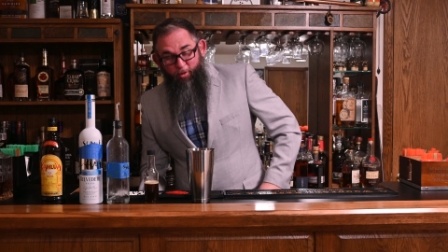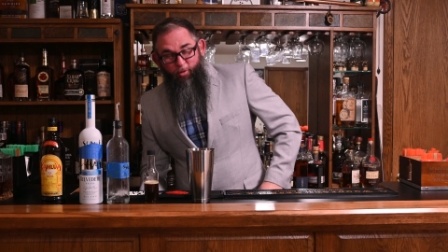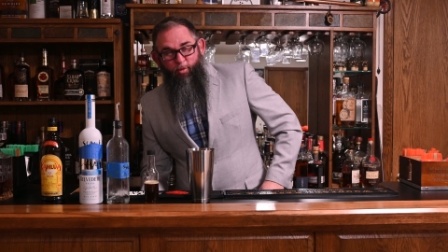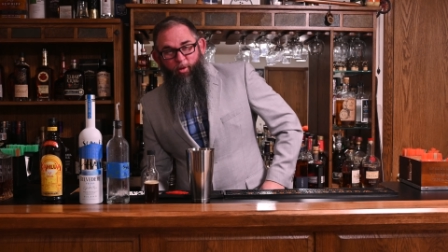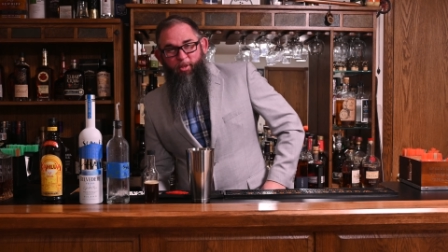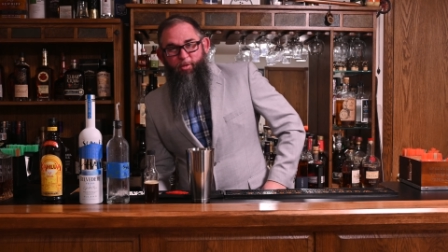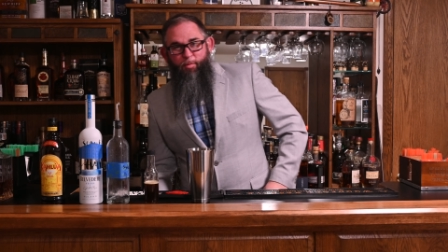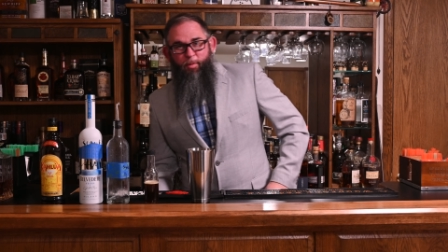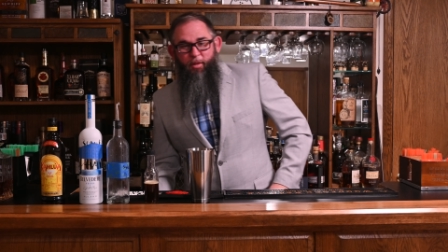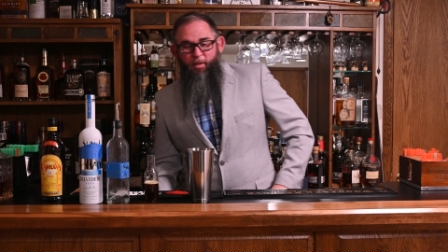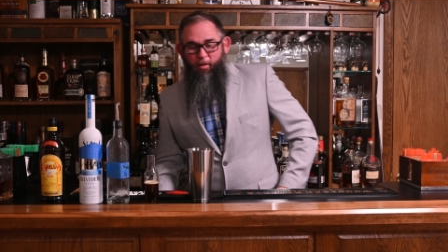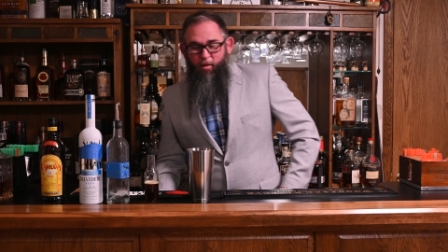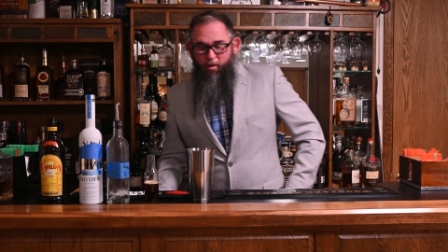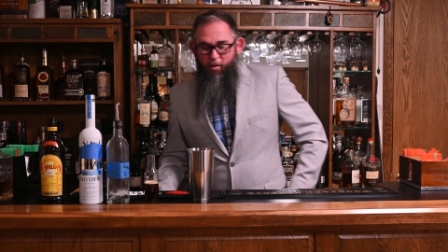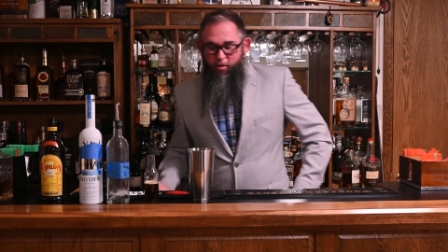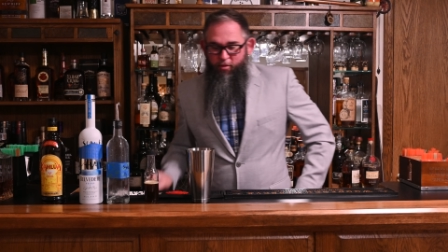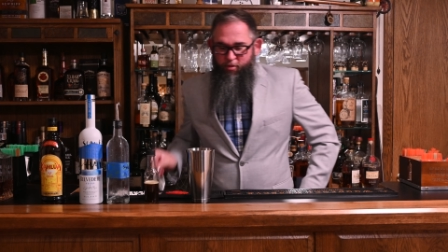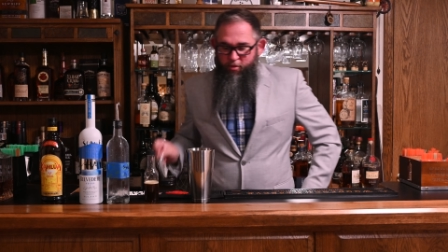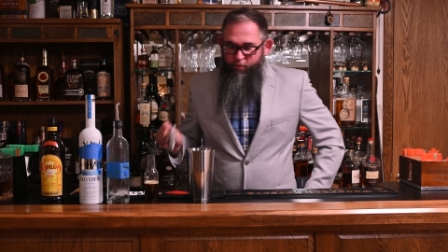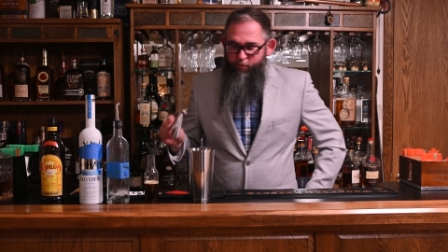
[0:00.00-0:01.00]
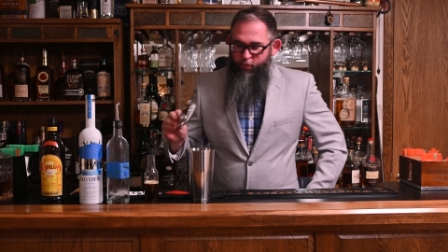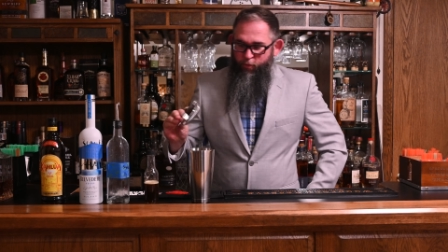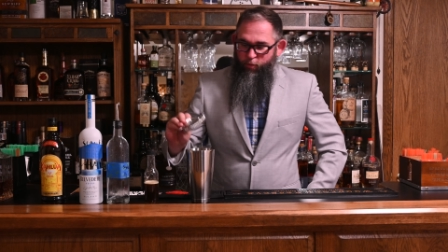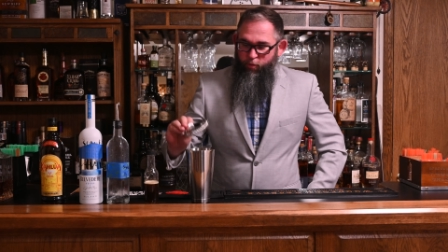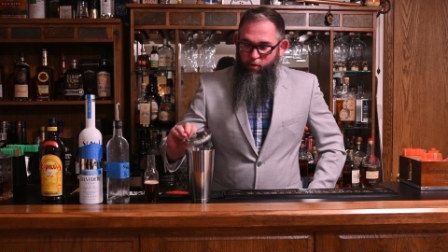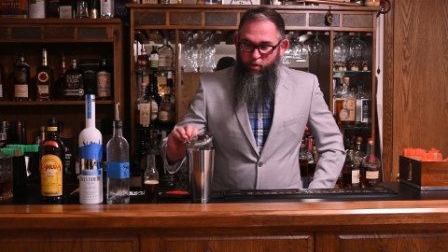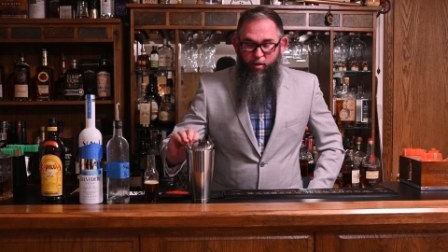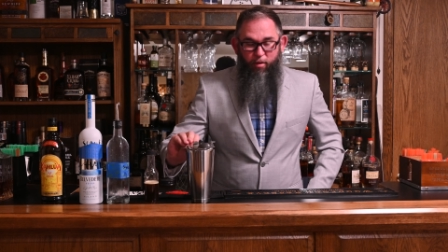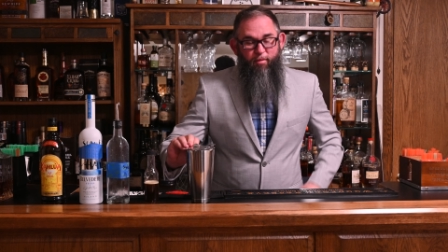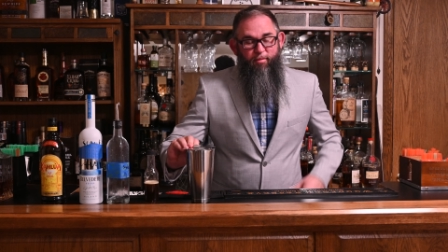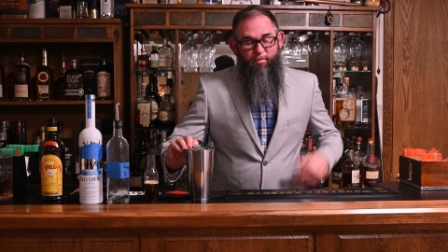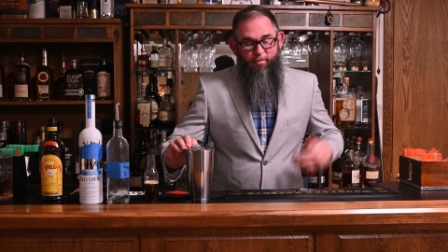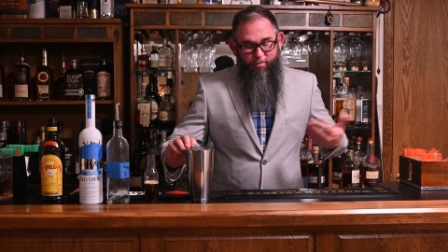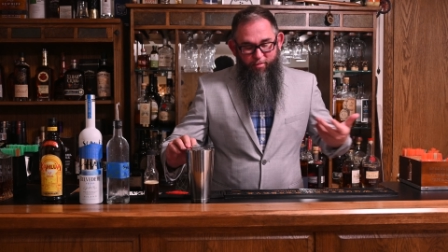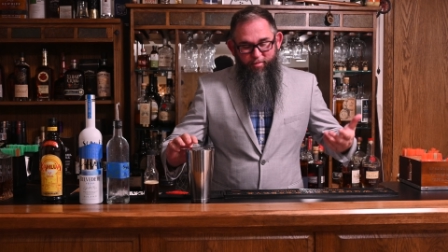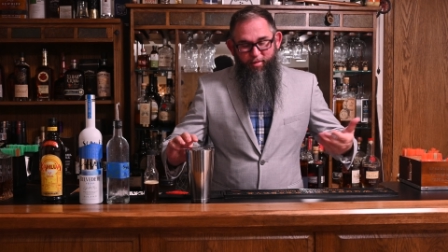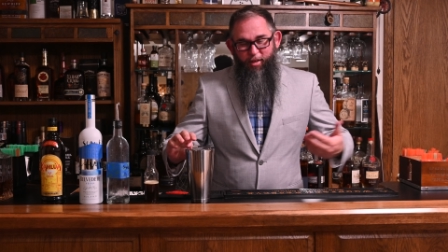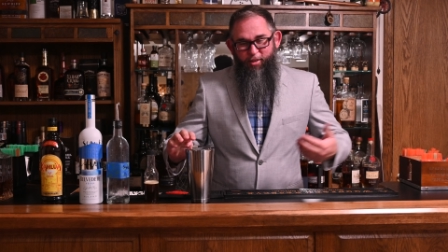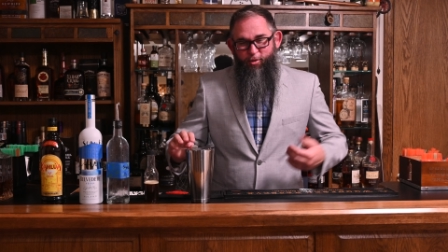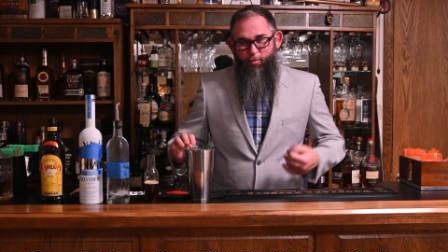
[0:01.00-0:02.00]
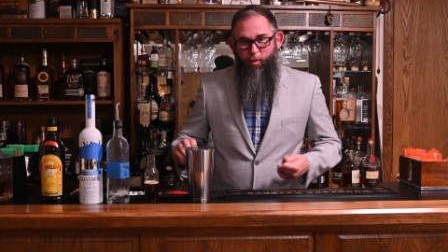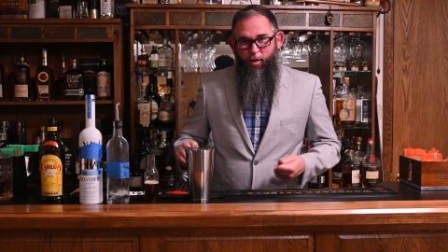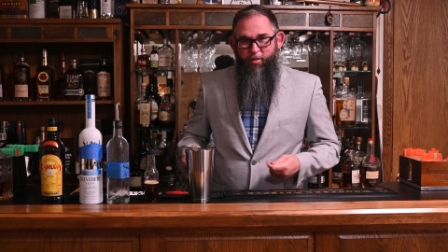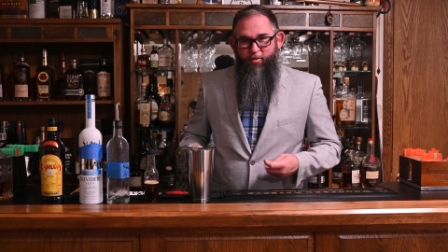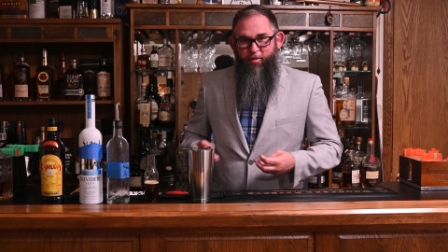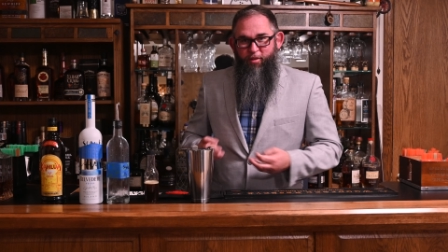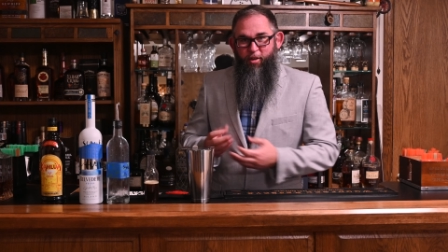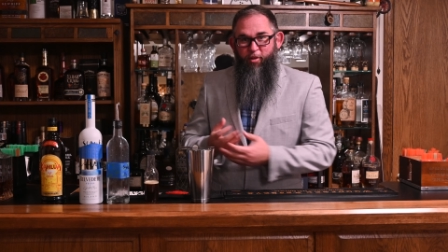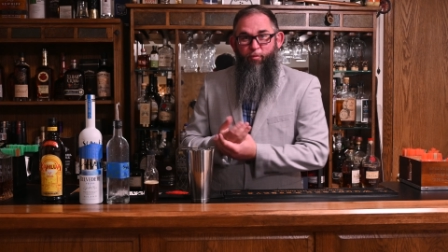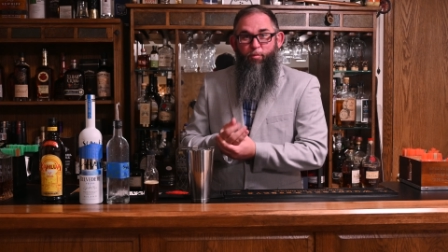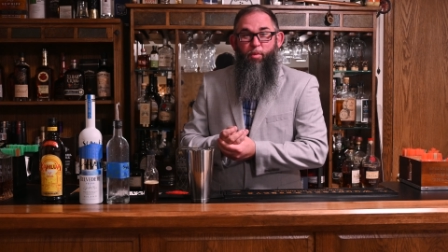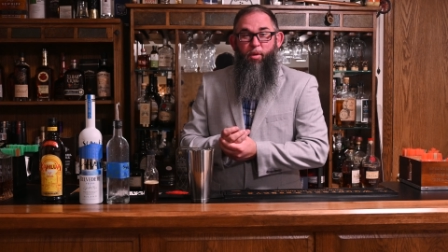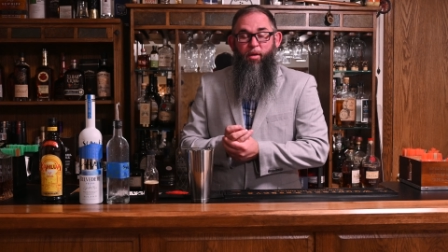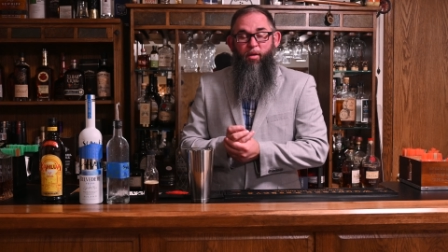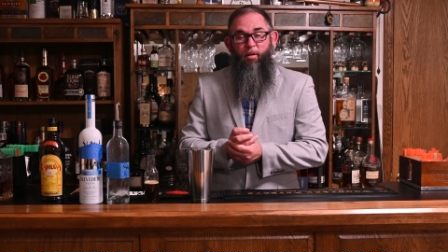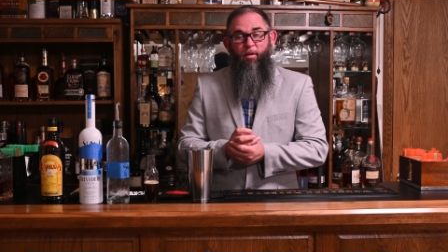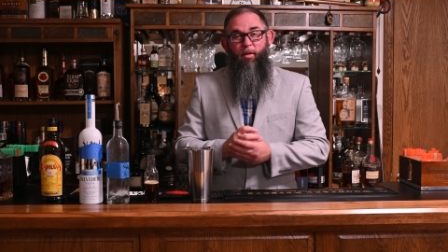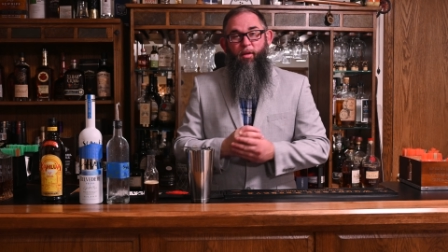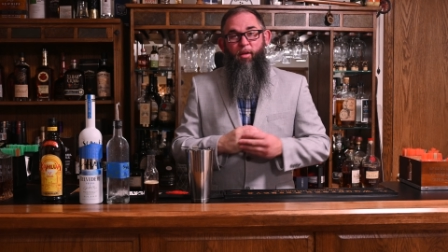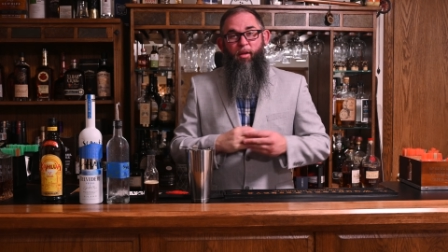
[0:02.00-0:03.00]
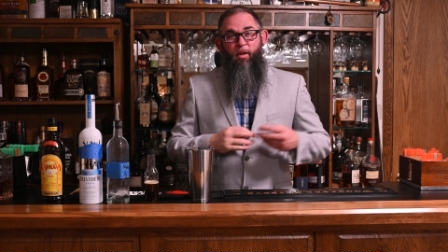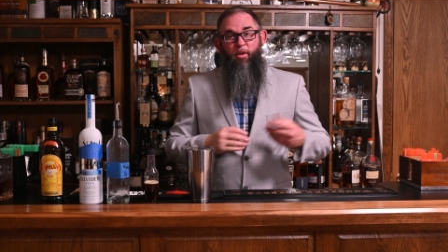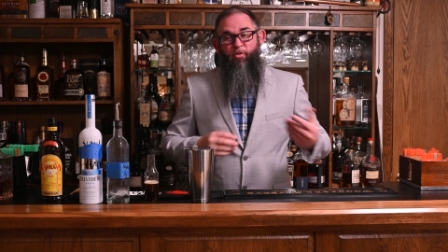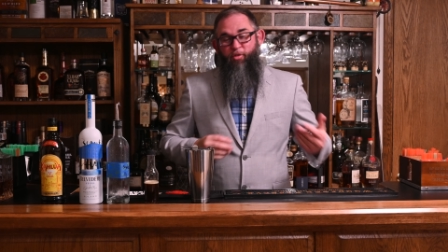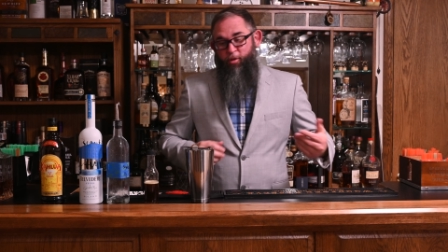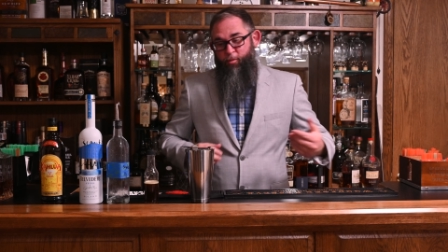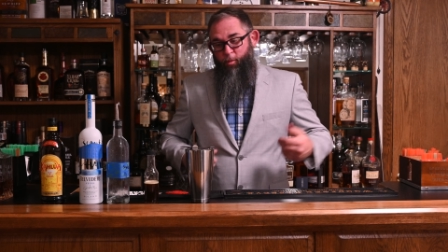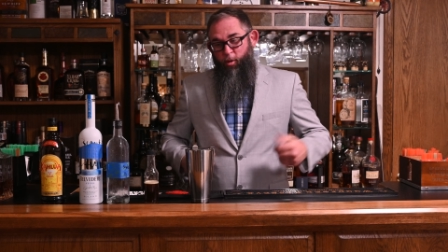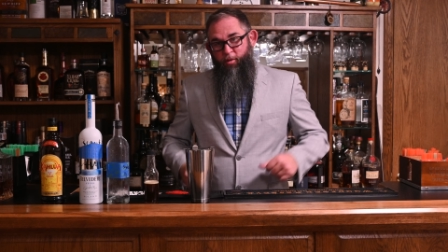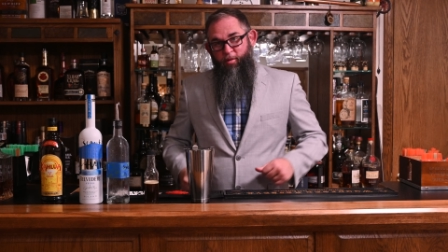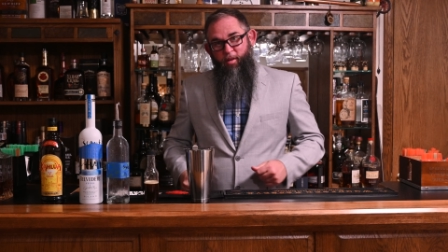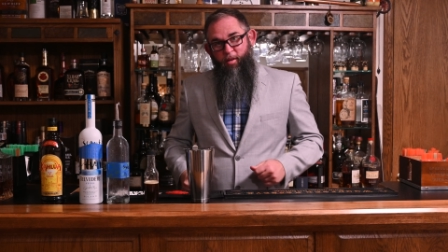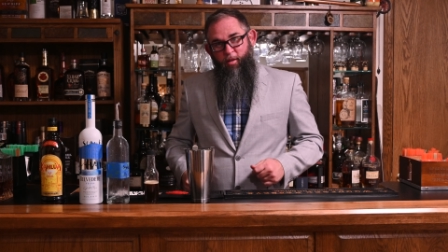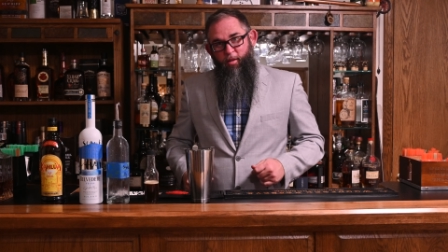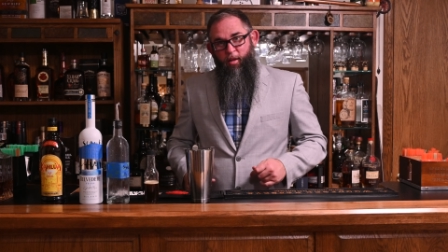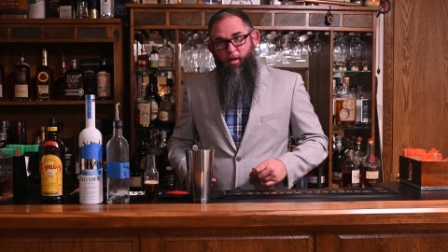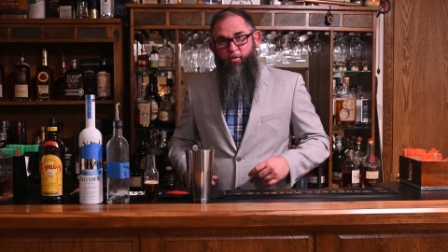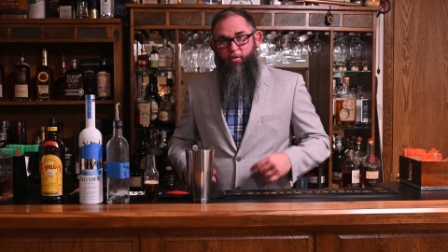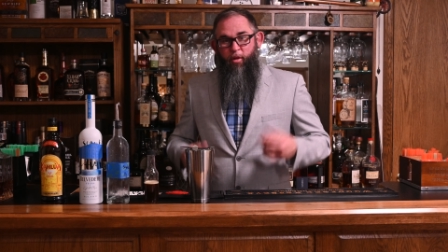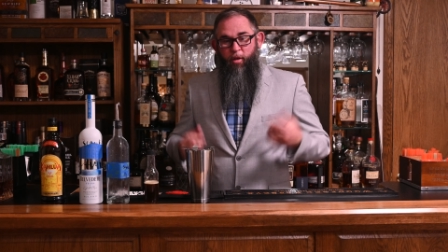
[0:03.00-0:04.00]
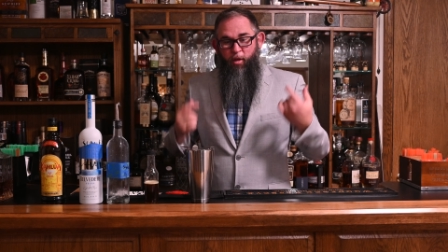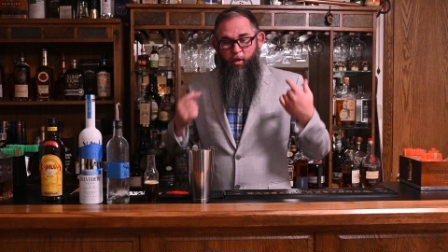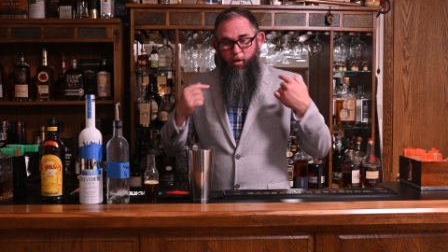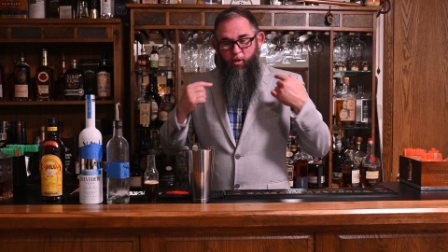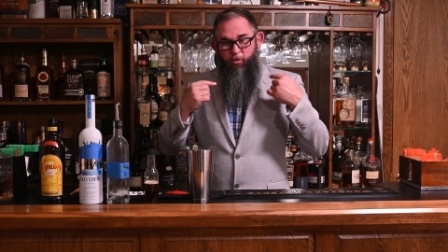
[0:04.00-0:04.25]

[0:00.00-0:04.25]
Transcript: and this recipe calls for, not surprisingly enough, being in a chilled martini glass.